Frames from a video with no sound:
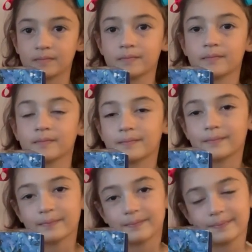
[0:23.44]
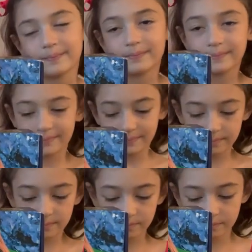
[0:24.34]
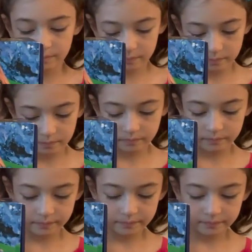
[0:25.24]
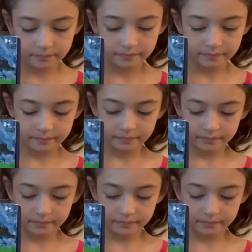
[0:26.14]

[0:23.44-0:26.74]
(not speaking)